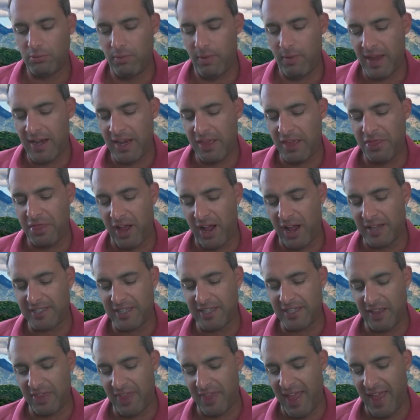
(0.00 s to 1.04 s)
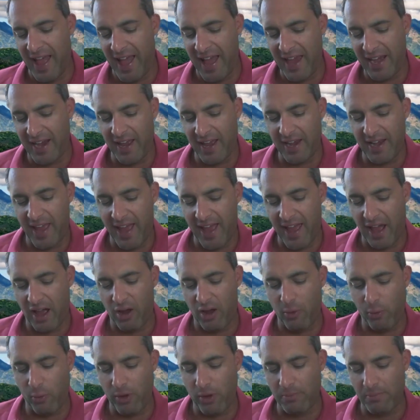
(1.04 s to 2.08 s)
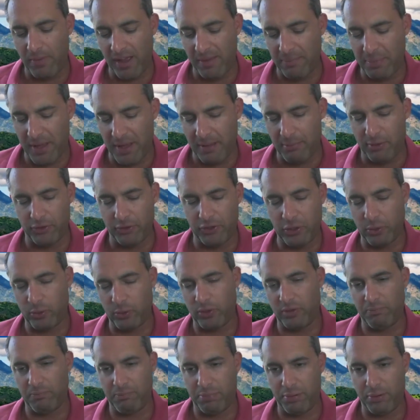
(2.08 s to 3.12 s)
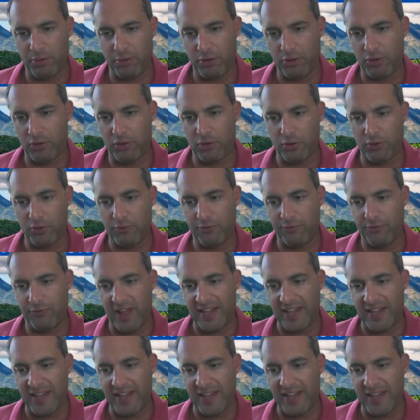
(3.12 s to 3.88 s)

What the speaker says: Any thoughts on that and how we might be able to improve